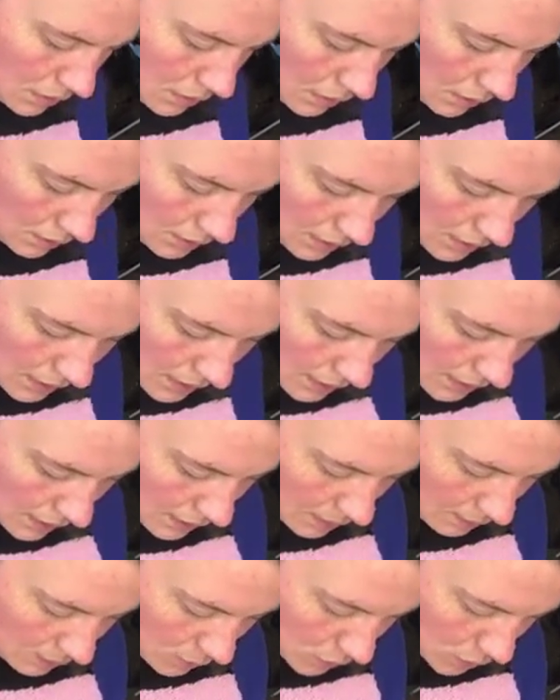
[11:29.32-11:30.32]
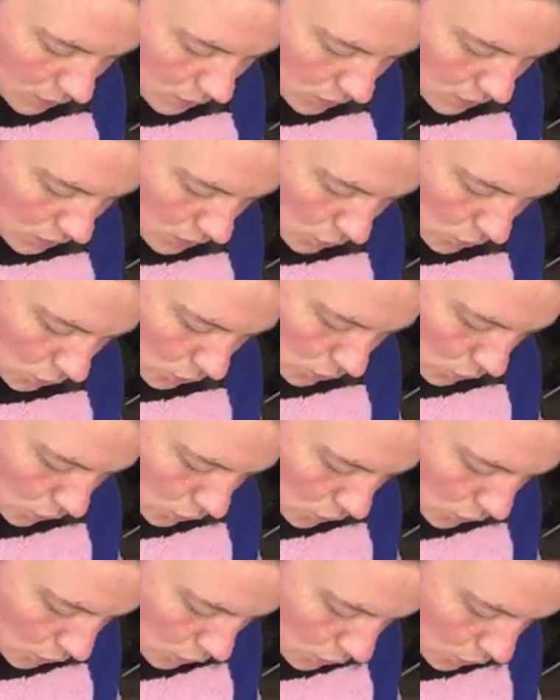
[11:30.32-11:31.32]
And then I'm going to
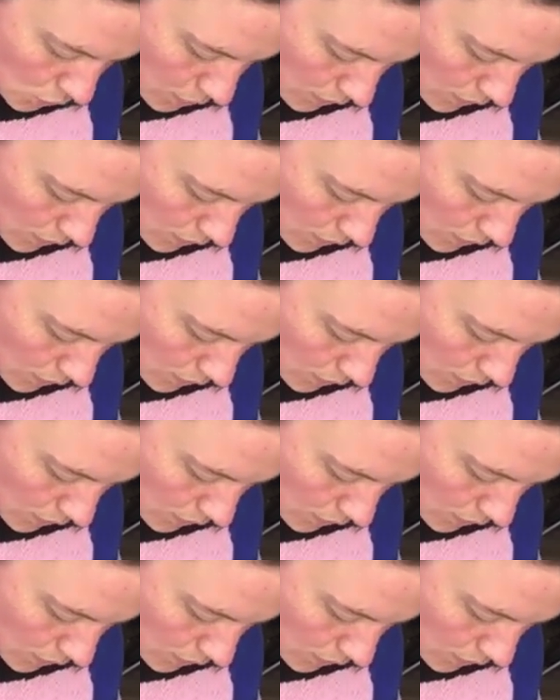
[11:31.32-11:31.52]
do